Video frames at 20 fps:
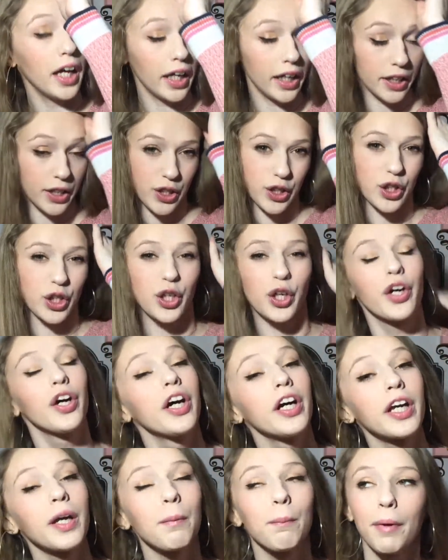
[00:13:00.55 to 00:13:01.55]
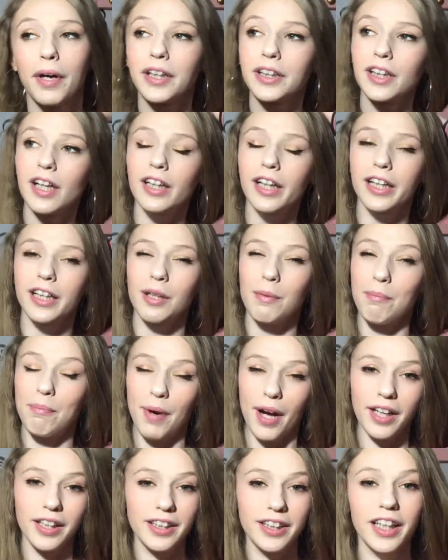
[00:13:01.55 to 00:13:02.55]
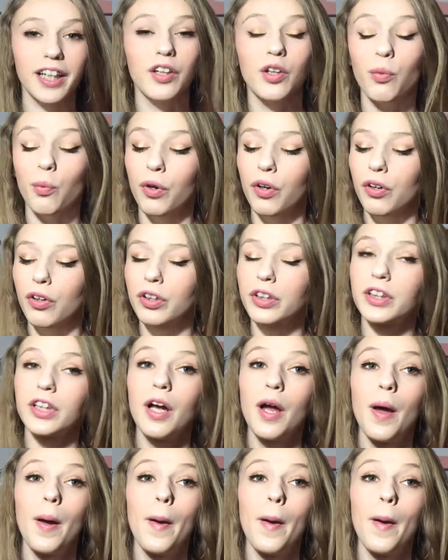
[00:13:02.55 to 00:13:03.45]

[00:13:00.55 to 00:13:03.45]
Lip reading: it's good, but it's not like the best thing in the world,